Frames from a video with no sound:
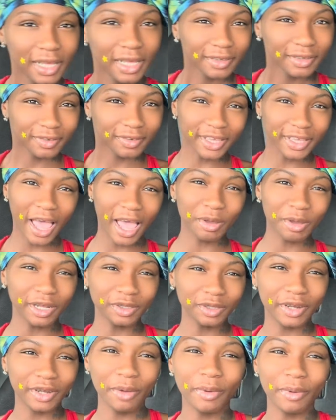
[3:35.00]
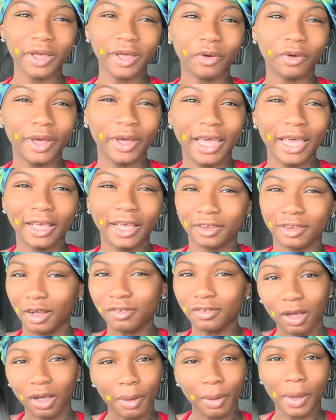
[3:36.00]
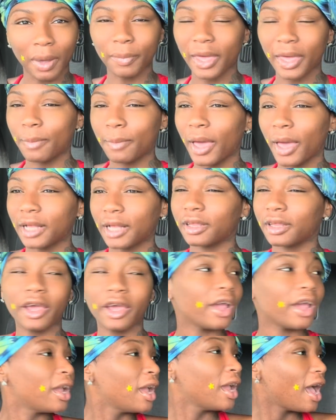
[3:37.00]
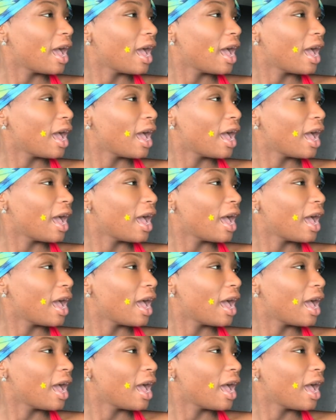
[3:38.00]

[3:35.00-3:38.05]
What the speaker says: So yeah, we're gonna do that real quick. Don't talk about my bed back there.